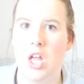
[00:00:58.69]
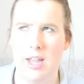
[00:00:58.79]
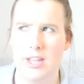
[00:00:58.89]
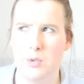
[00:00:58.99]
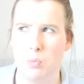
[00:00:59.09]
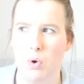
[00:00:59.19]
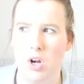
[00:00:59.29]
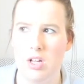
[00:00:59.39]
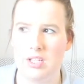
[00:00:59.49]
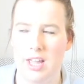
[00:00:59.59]
It
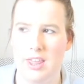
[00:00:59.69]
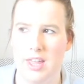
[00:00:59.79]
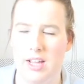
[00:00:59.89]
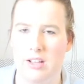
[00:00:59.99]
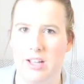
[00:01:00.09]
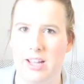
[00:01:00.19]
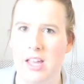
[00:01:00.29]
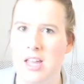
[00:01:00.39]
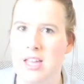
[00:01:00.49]
was, I think, like